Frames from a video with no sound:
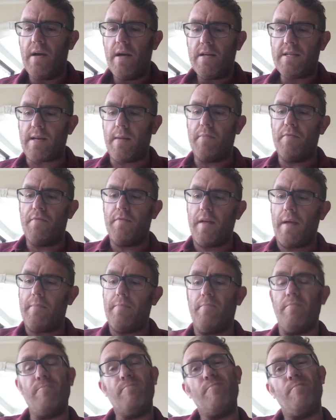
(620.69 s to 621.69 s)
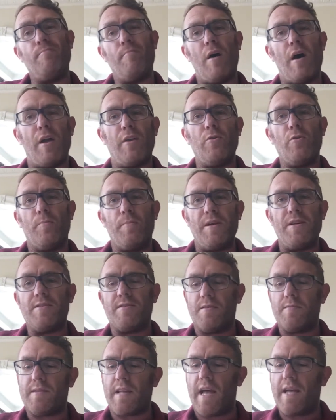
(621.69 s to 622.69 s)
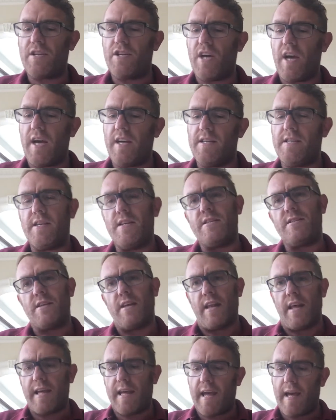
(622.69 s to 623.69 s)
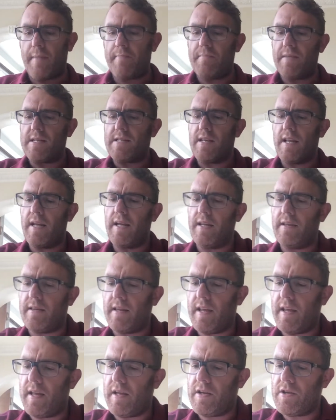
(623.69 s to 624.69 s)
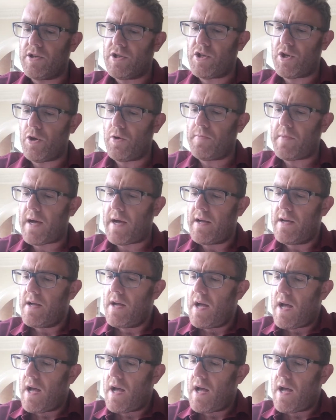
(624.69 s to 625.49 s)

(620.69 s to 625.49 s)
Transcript: Some of them might not be substantiated, so they can mislead the consumer.